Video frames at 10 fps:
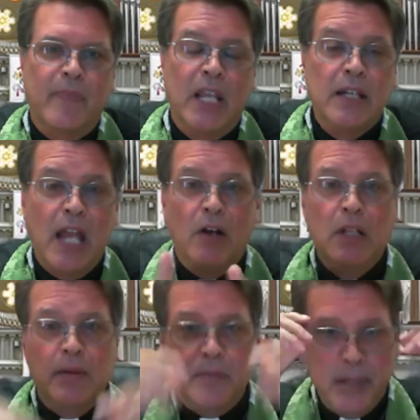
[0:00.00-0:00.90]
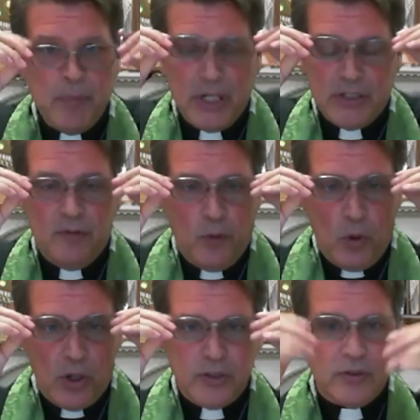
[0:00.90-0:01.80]
Now, people get
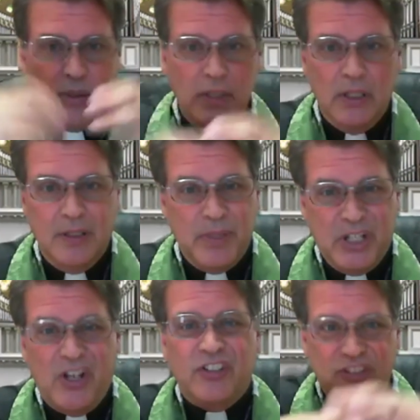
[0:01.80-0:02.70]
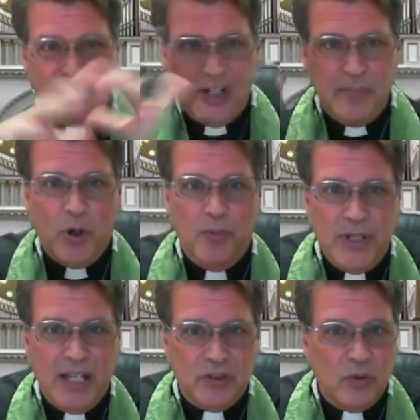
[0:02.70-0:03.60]
divorced because sin
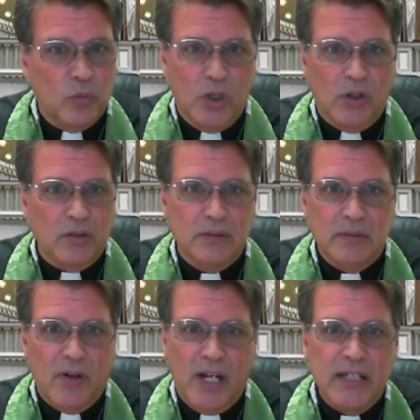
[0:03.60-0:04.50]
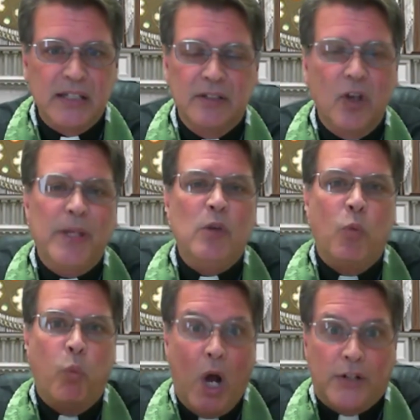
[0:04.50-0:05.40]
permeates the world, right? Nobody
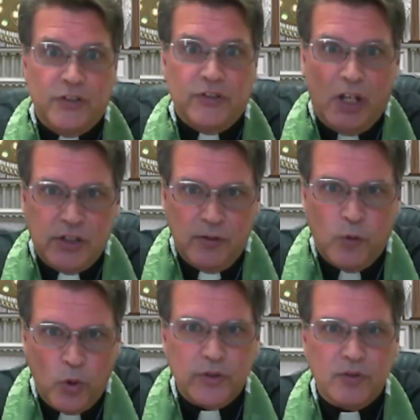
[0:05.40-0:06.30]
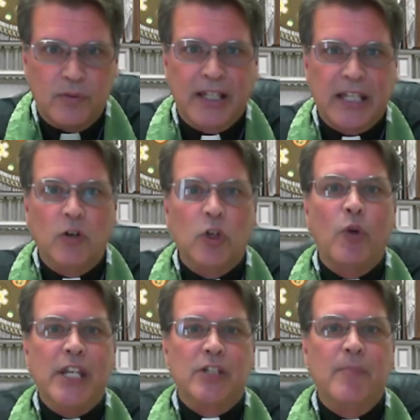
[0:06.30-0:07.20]
wants a divorce. Like, they don't go
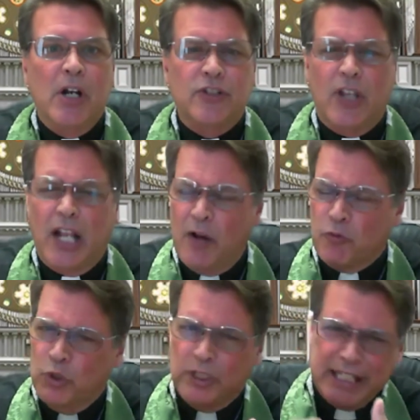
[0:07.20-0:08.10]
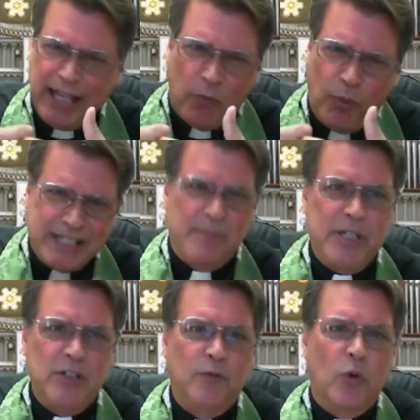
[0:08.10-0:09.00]
into marriage saying, "I really can't wait to be
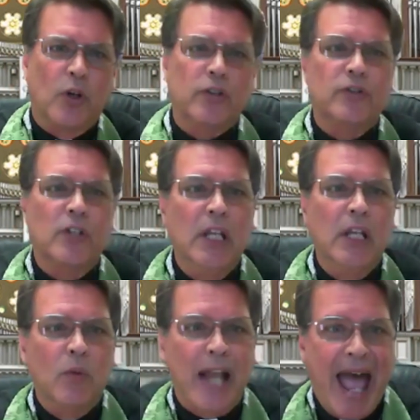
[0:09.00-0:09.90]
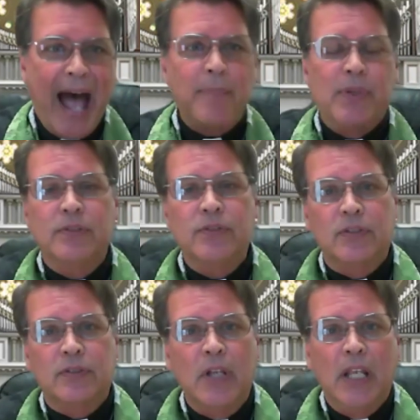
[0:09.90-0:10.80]
divorced." What happens
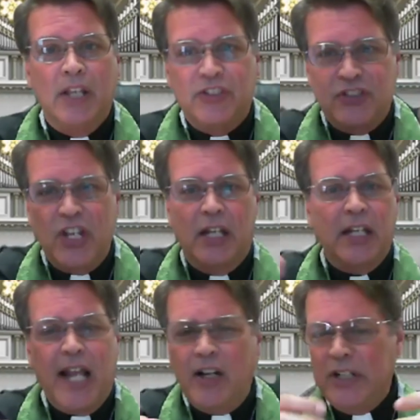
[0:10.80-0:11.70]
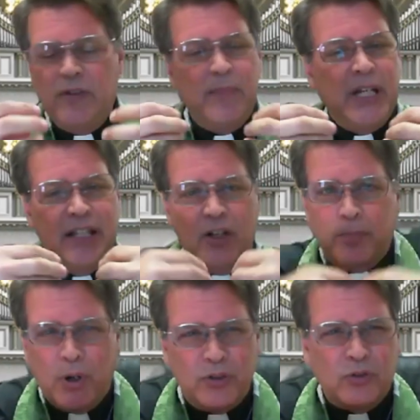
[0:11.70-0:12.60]
is sin, and I don't even mean their
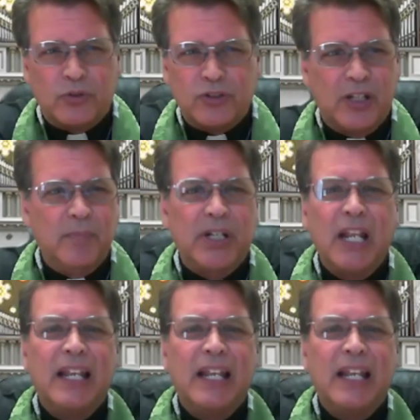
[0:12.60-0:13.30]
personal sin, but